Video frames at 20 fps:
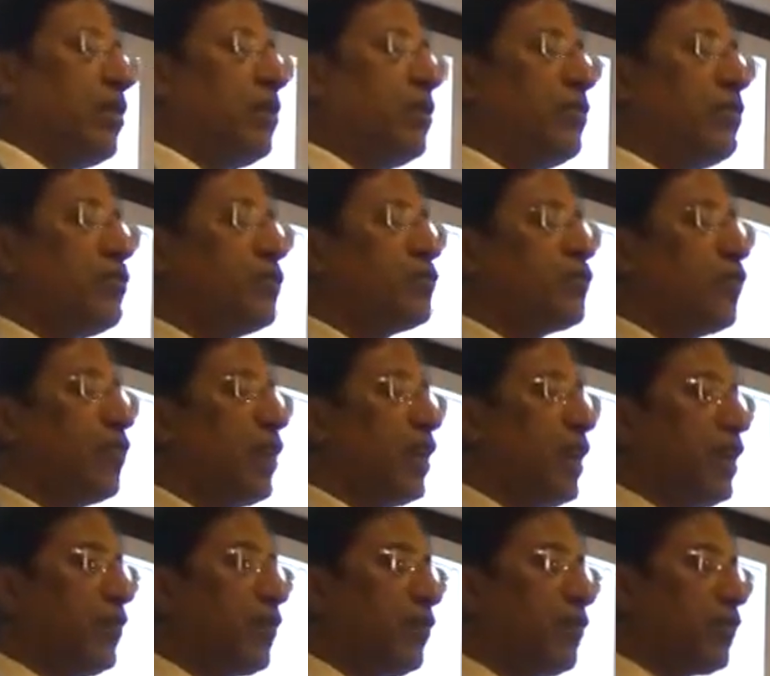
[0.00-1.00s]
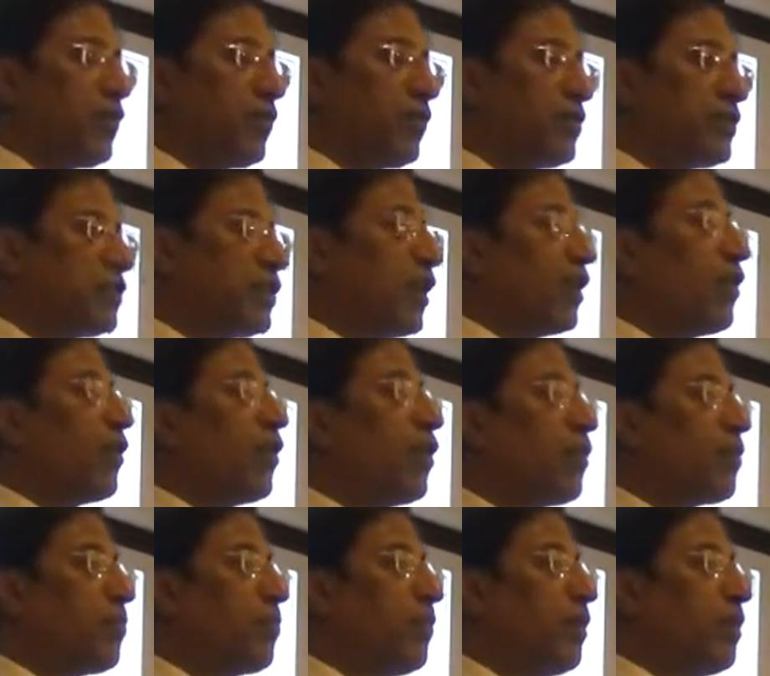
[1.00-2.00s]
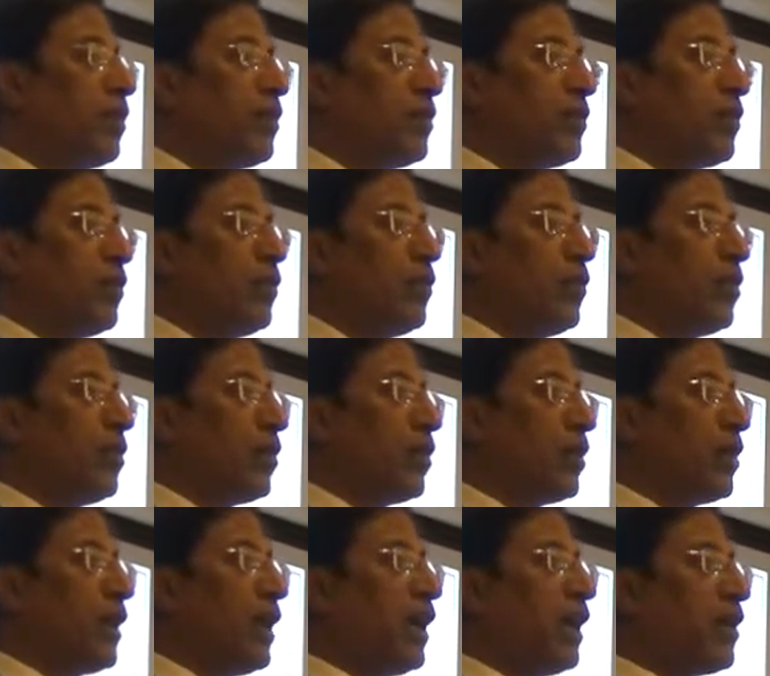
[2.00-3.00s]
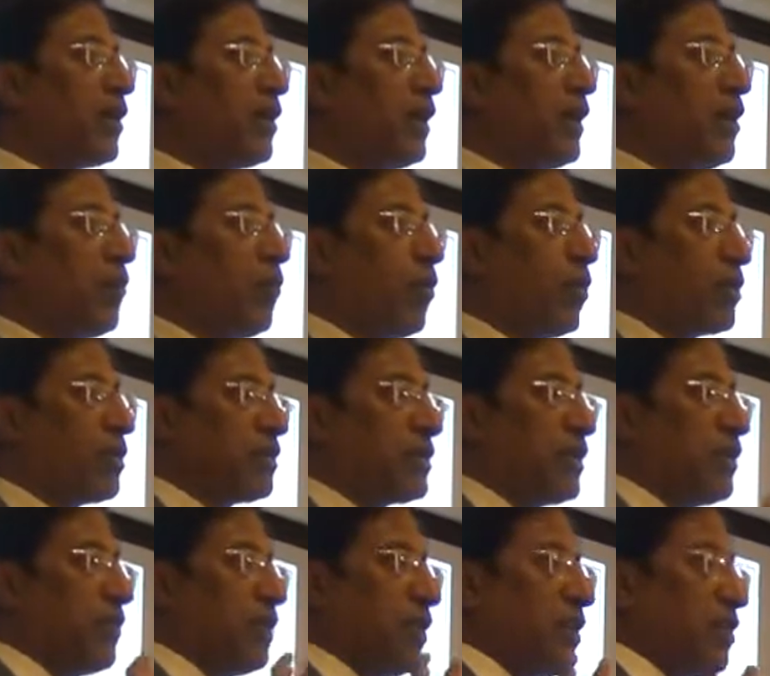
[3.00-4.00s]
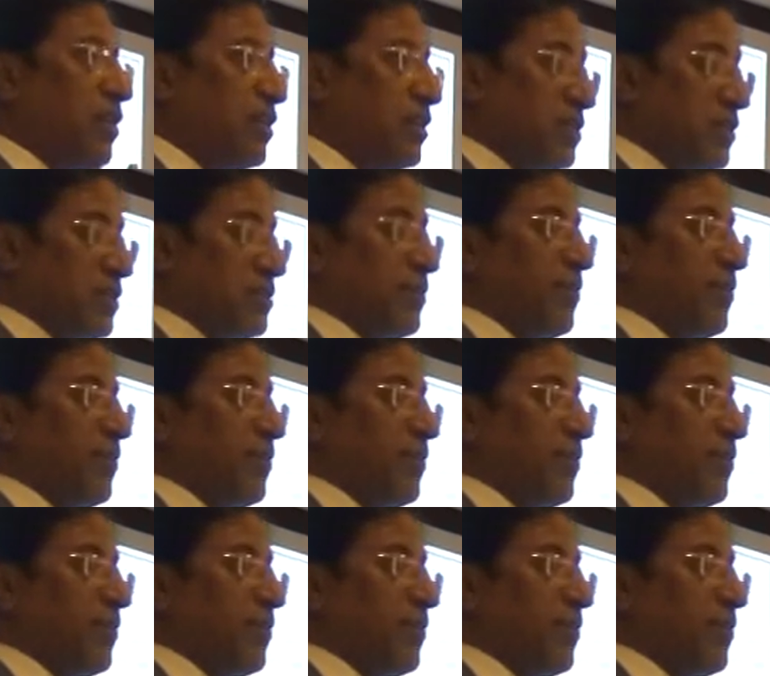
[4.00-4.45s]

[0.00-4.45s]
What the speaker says: useful life shall not be greater than what is given in this.